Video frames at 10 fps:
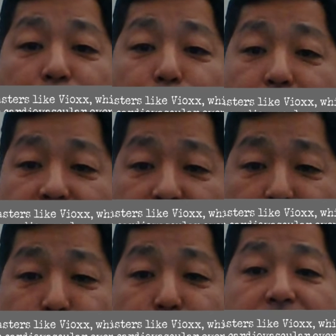which
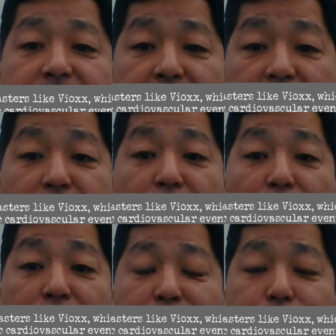experts say
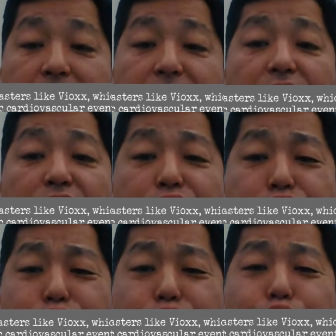caused about
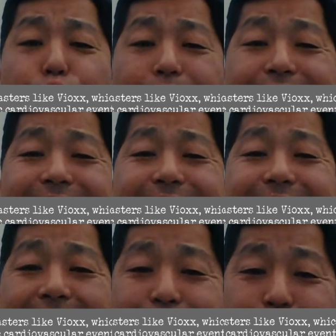
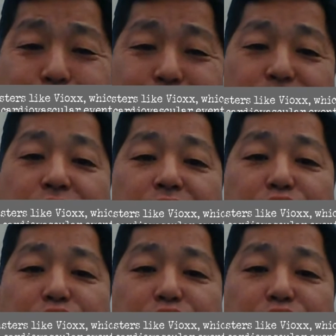120,000